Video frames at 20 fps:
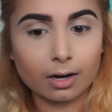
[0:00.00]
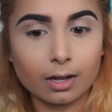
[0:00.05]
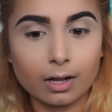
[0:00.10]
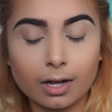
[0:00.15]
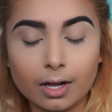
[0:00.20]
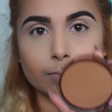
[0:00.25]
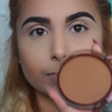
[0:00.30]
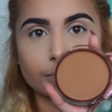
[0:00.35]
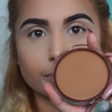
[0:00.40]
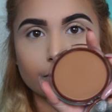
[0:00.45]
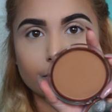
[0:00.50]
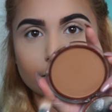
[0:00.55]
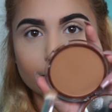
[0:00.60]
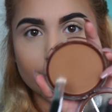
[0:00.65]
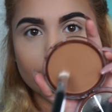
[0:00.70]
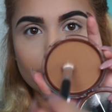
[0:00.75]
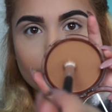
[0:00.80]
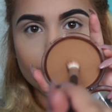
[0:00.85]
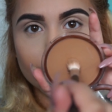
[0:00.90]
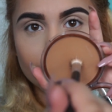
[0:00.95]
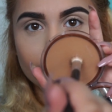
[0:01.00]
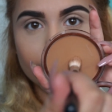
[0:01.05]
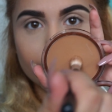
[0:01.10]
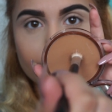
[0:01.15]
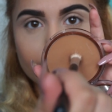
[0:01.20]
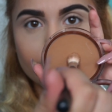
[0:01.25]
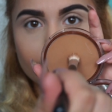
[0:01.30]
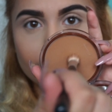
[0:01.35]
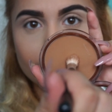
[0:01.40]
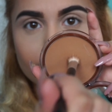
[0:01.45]
I'm just gonna grab a
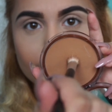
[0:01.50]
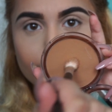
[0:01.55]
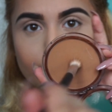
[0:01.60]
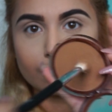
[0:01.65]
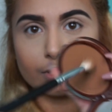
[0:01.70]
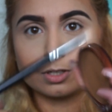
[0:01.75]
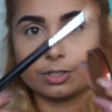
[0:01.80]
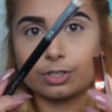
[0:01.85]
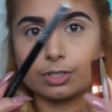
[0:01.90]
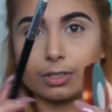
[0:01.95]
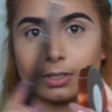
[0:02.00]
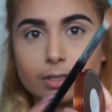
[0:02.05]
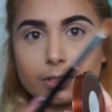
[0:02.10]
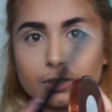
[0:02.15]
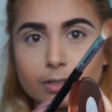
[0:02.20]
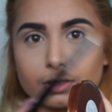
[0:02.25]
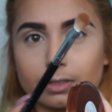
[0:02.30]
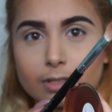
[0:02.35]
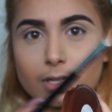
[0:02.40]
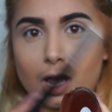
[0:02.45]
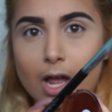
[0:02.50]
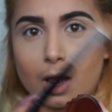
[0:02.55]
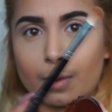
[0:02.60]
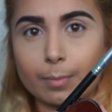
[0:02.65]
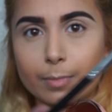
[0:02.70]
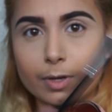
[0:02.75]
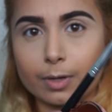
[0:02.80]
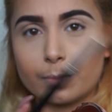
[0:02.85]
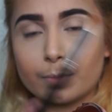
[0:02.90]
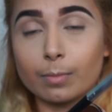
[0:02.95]
bit on the brush, tap
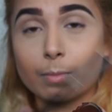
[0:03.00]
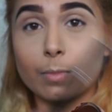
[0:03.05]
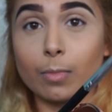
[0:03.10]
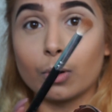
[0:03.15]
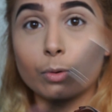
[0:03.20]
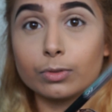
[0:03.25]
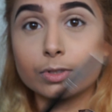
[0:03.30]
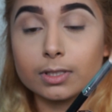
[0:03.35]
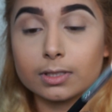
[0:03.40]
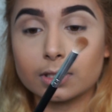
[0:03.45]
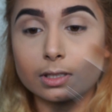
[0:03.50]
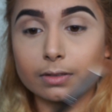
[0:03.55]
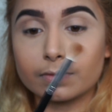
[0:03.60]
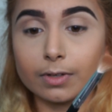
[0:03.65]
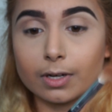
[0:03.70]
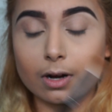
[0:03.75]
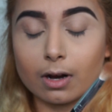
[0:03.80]
most of it